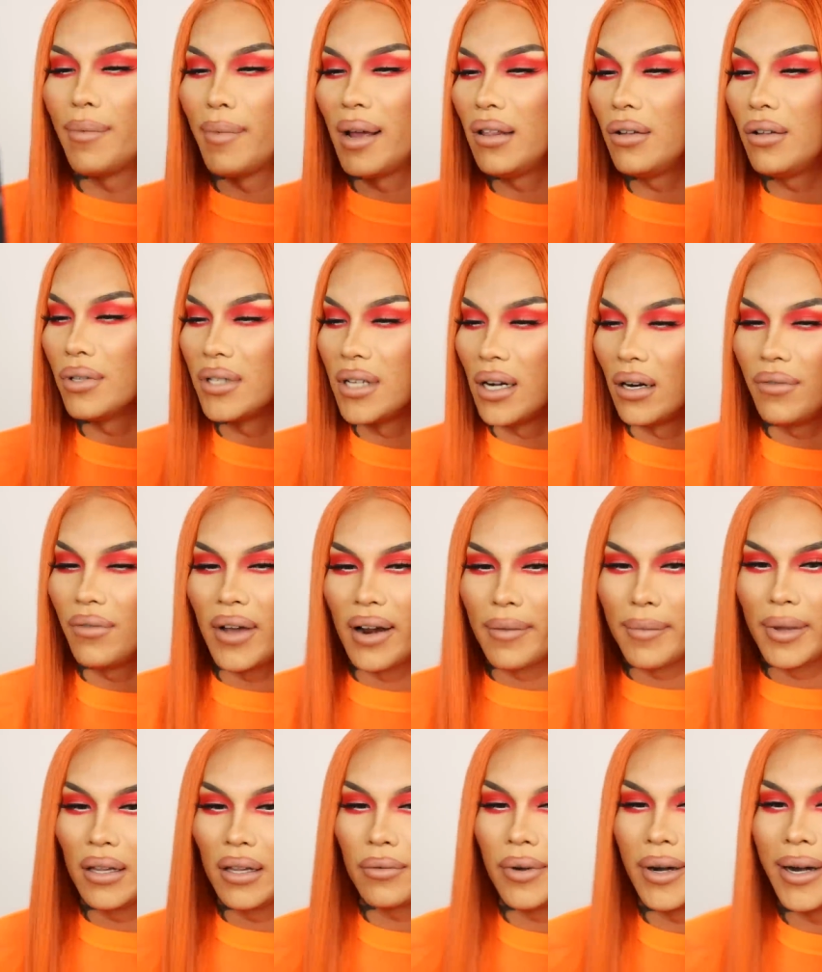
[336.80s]
Am I a little terrified of my
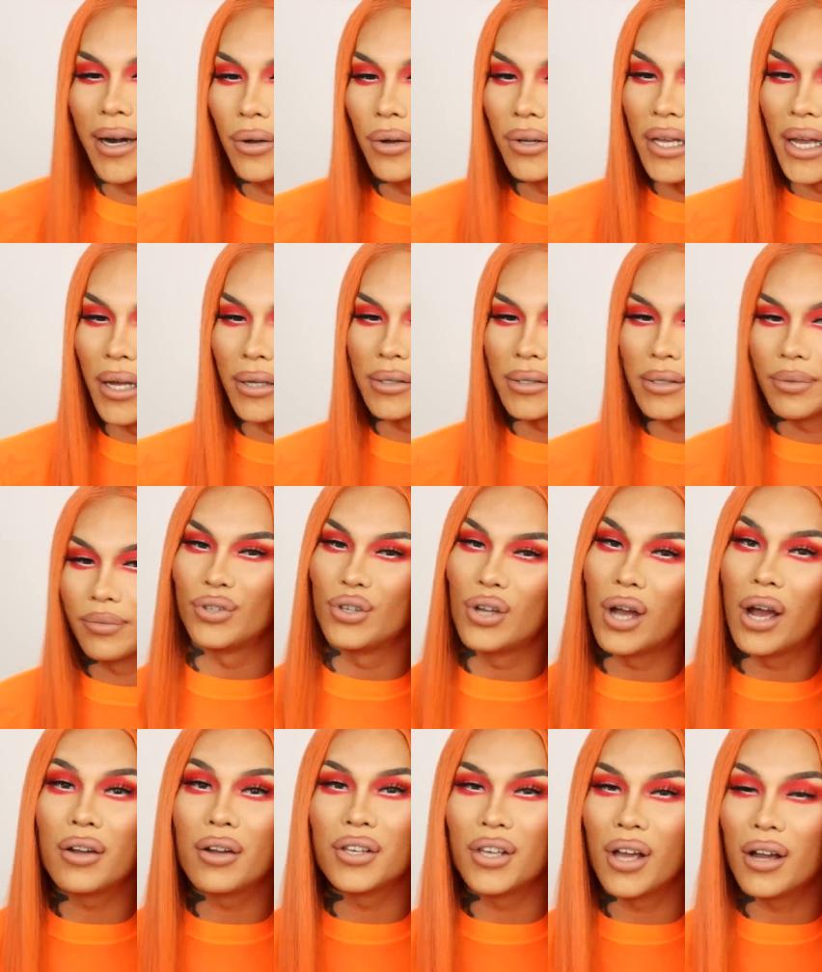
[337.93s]
look right now? Yes.
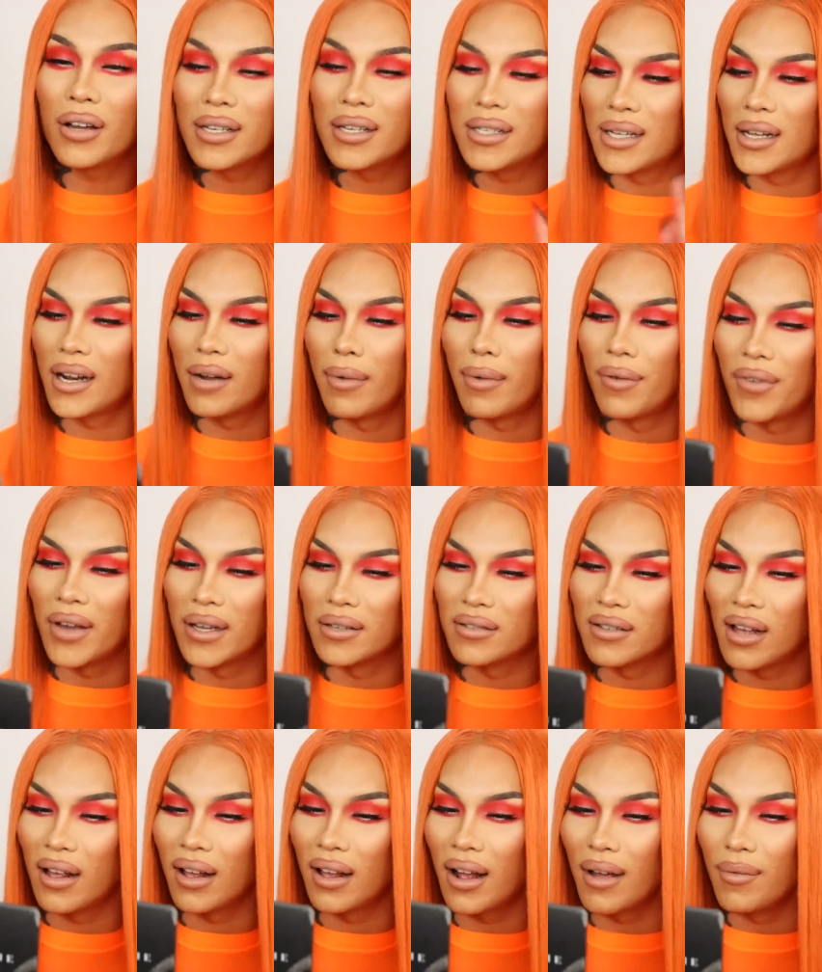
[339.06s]
Y'all can see it on my face.
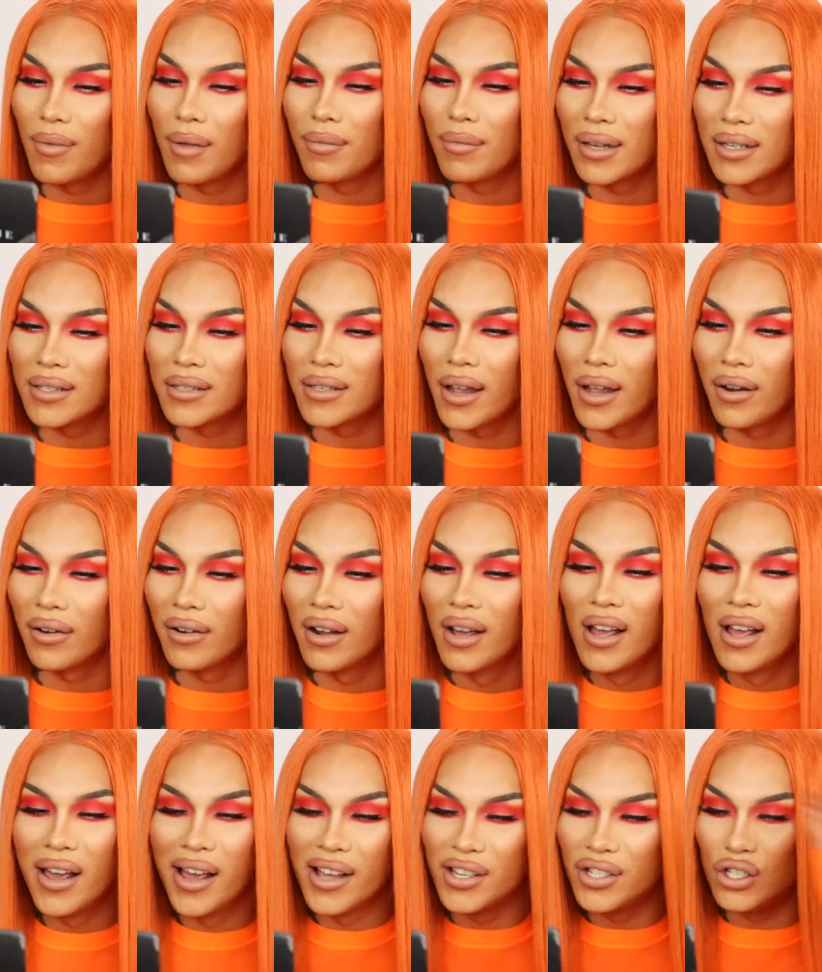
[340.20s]
I'm like scared.
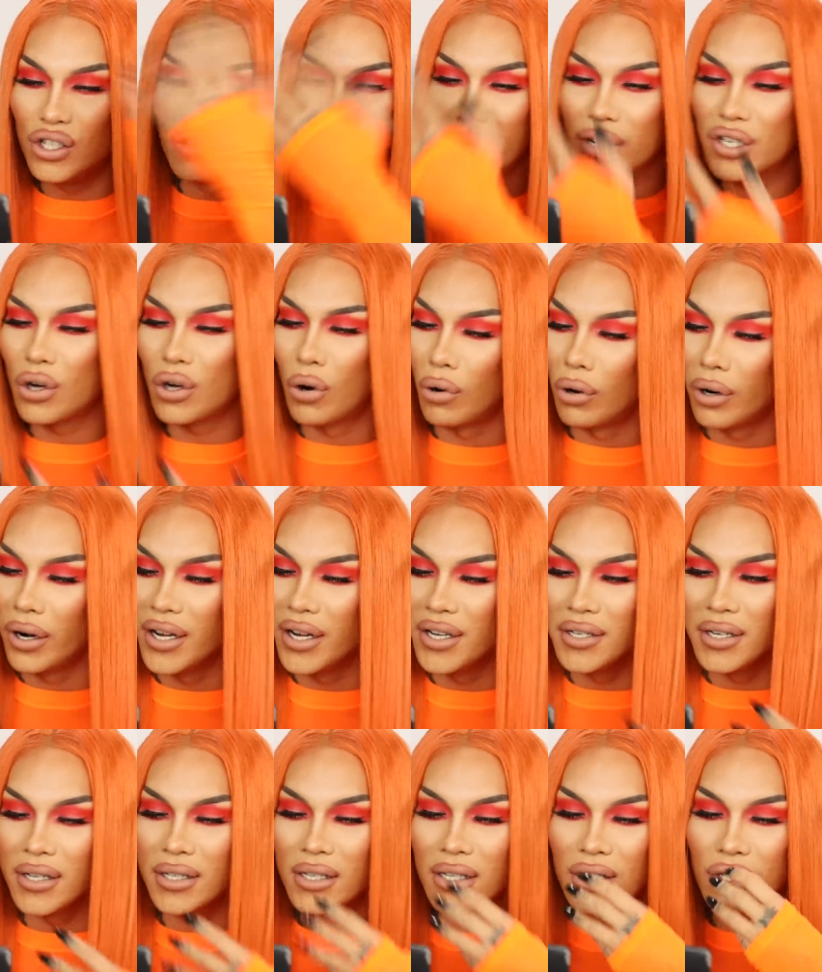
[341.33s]
It's too much orange.
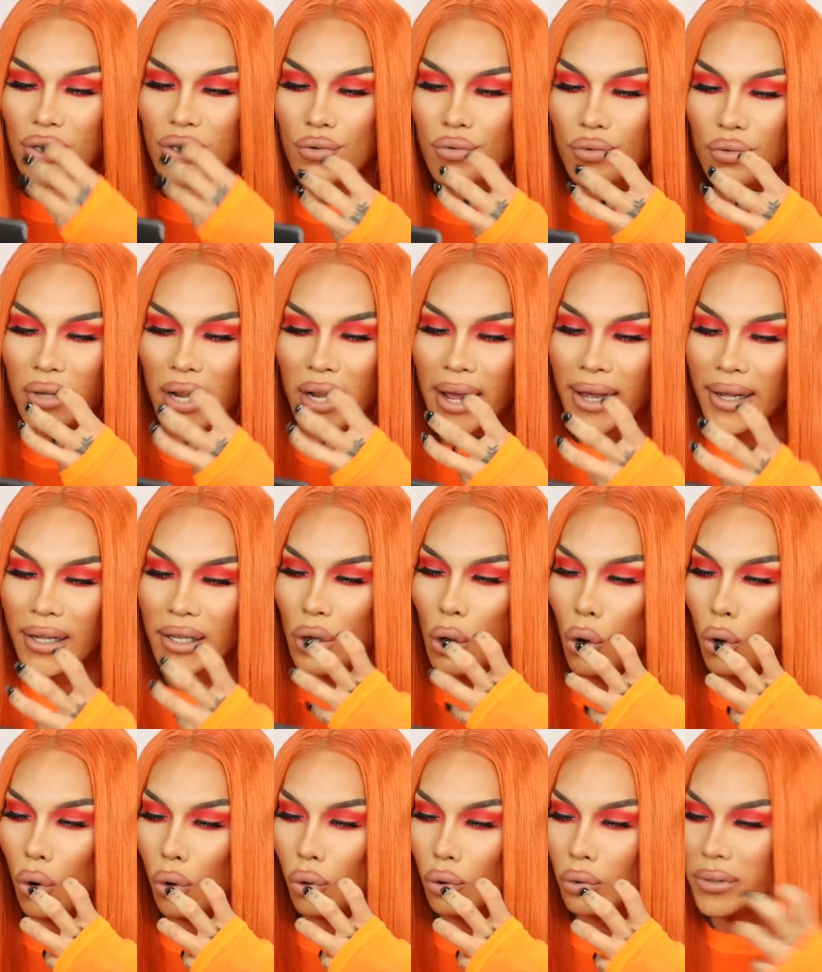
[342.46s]
This is too like
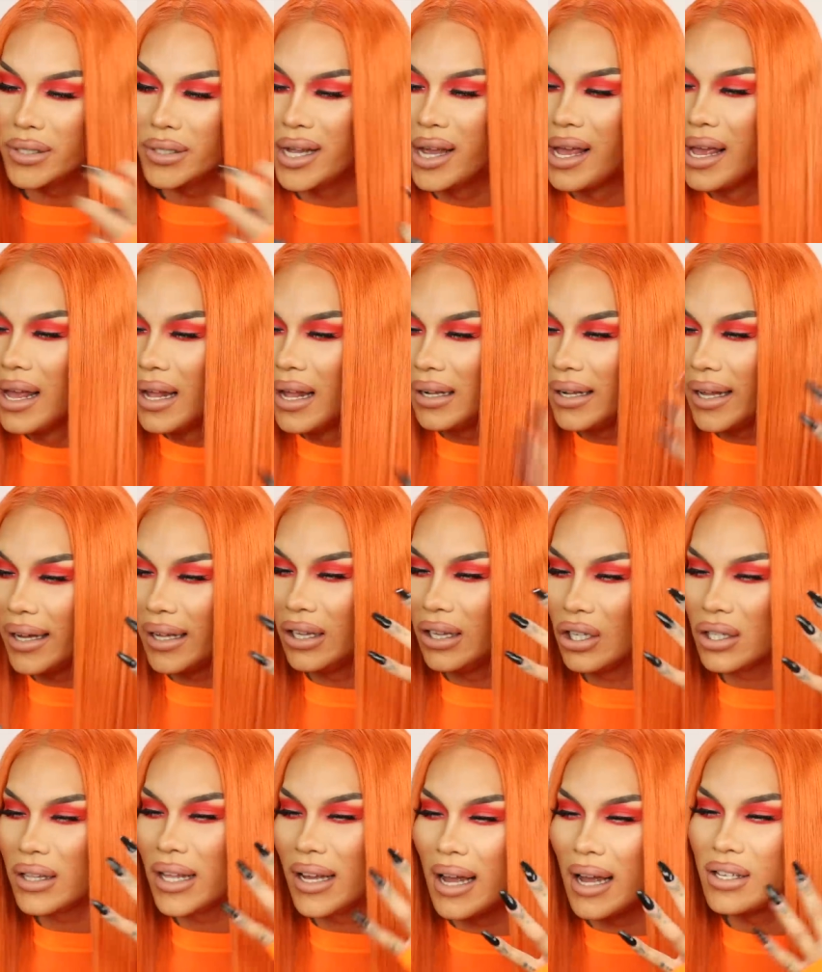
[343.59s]
cold. Like it
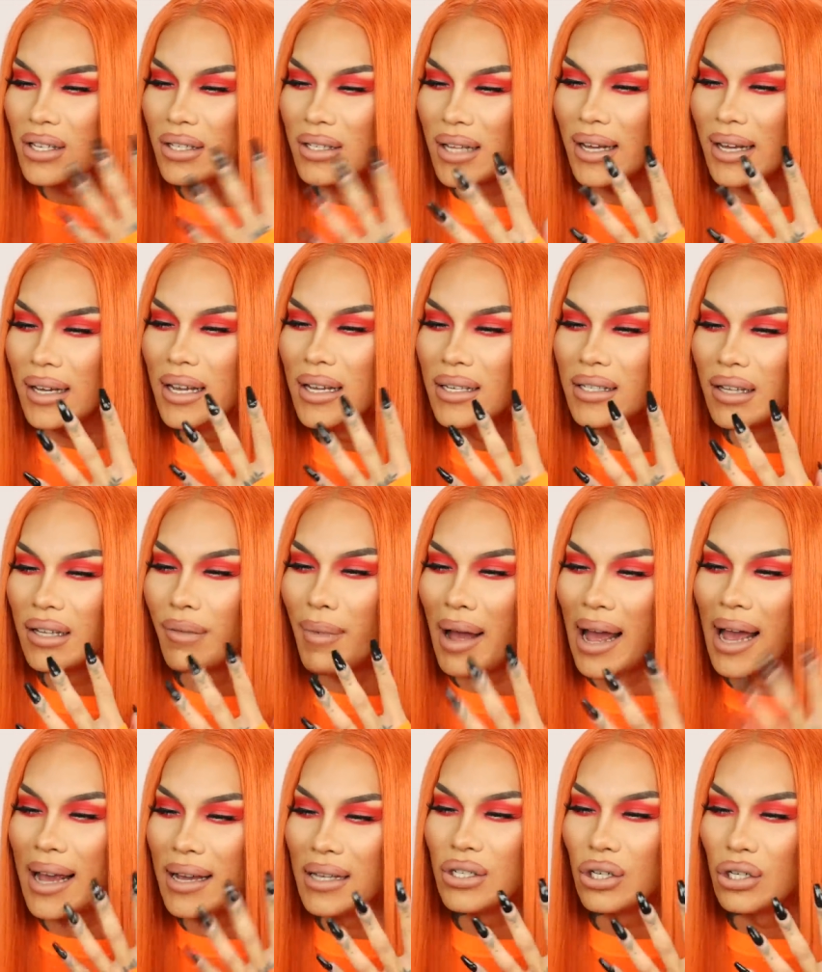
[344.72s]
looked like I just like kissed some
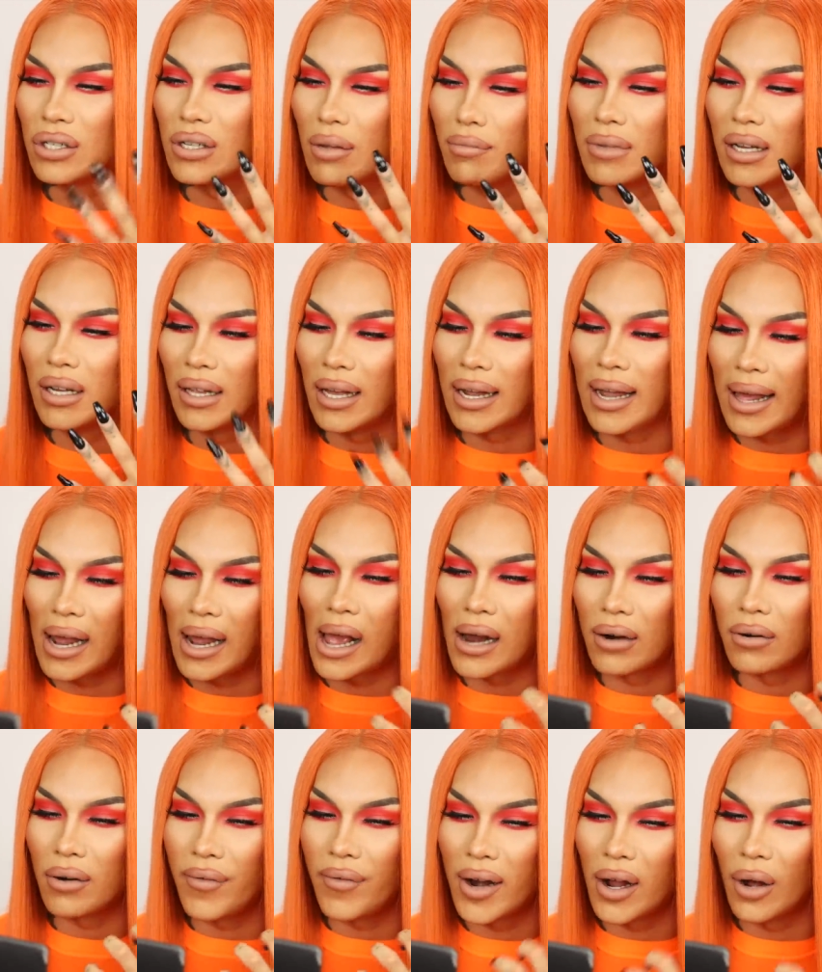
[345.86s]
ice or something. Like I
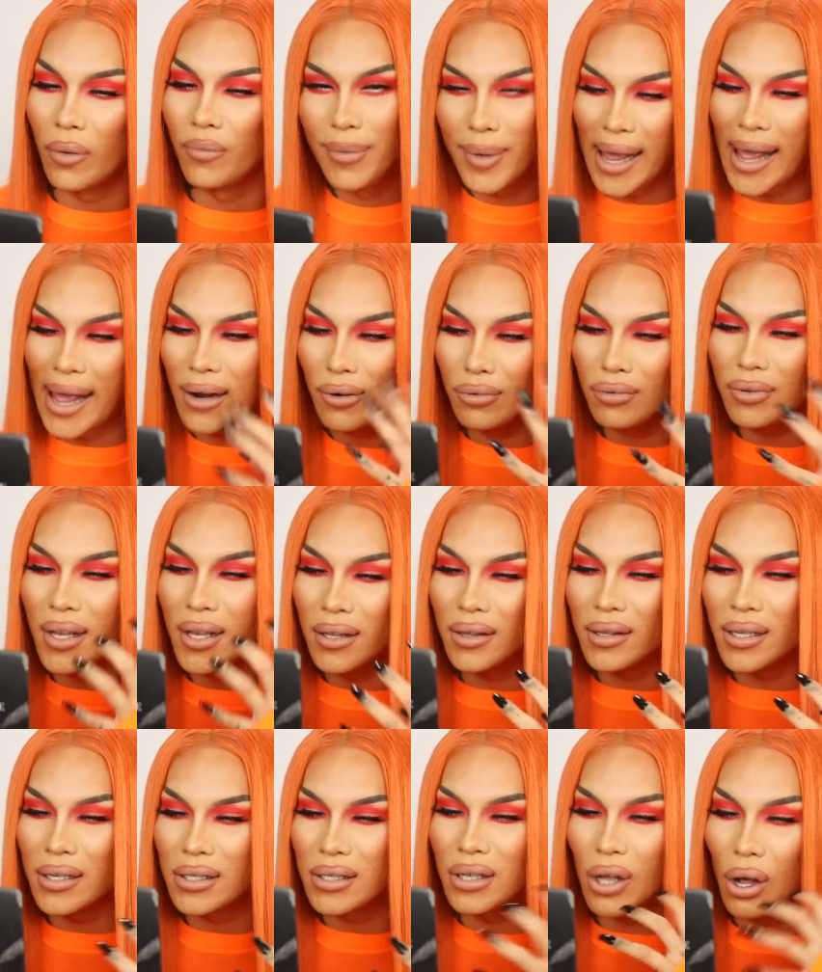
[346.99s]
don't even know. But I don't think
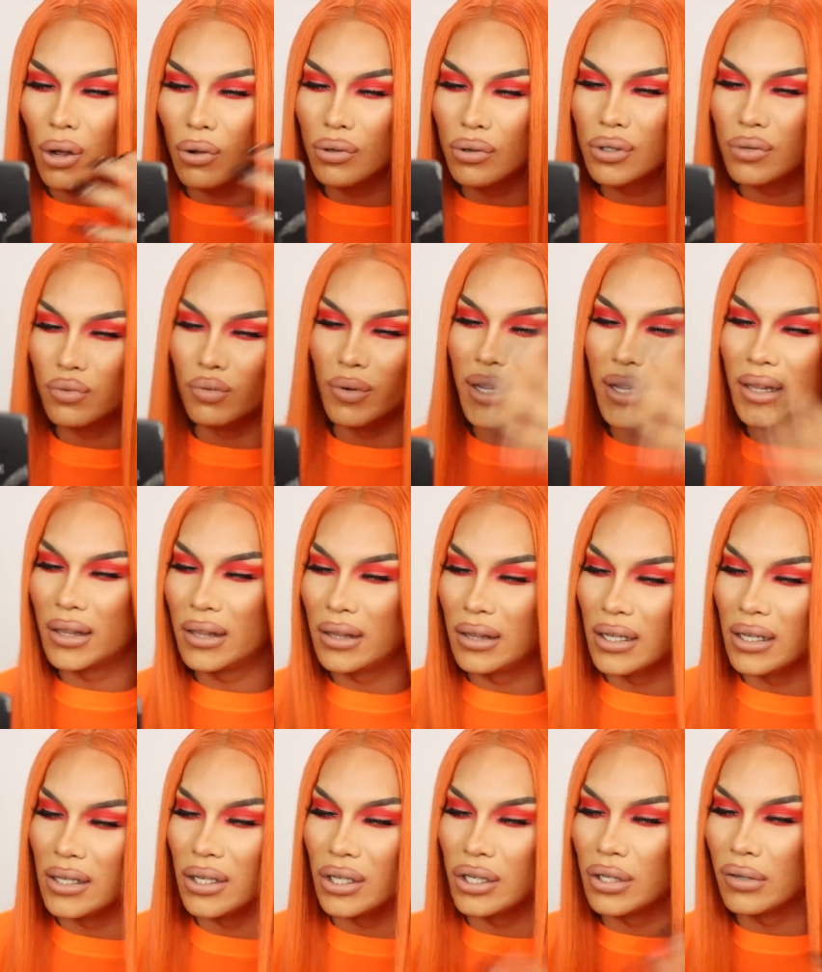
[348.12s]
this goes with
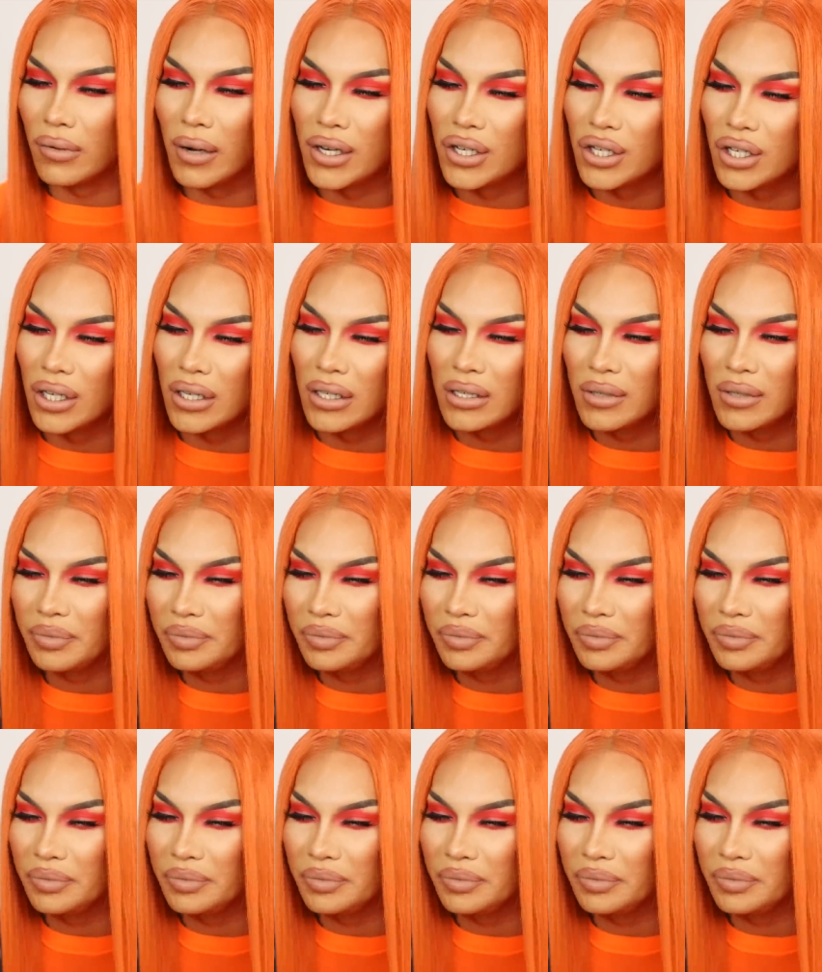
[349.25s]
this situation.